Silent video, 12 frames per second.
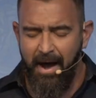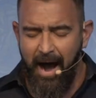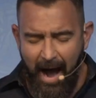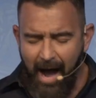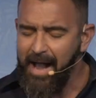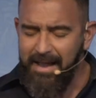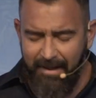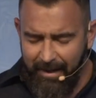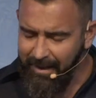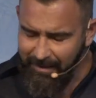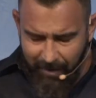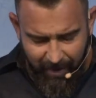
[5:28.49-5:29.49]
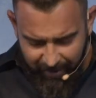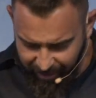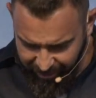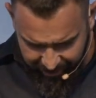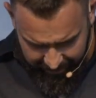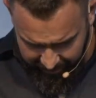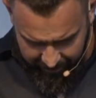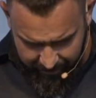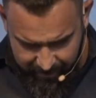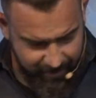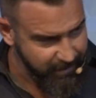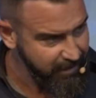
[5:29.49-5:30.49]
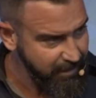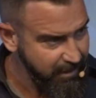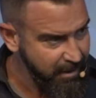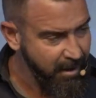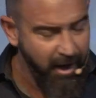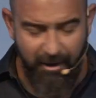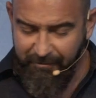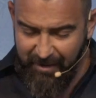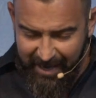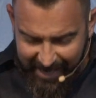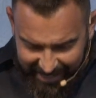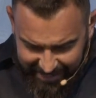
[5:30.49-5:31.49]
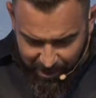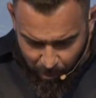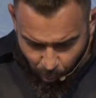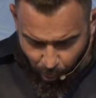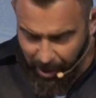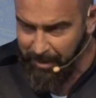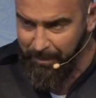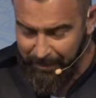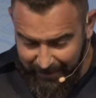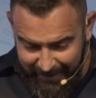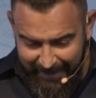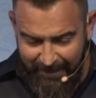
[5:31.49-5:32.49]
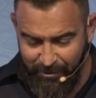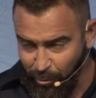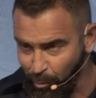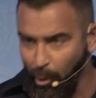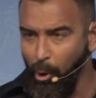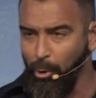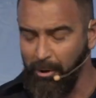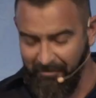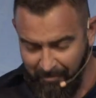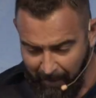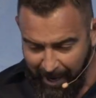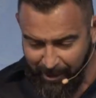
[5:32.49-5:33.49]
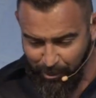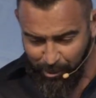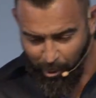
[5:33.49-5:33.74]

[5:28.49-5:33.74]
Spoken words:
I cannot think of anyone playing the role of Michael